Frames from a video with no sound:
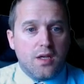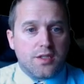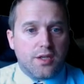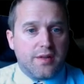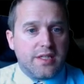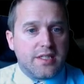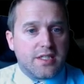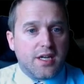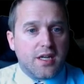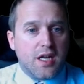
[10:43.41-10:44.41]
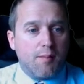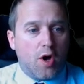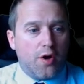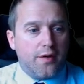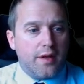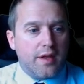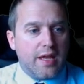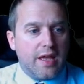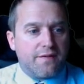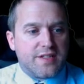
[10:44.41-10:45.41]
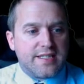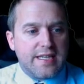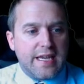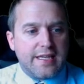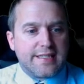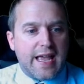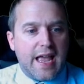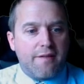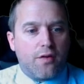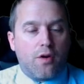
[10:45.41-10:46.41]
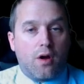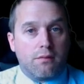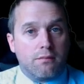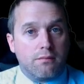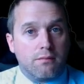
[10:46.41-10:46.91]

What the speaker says: So this is going to come on if C is ever on.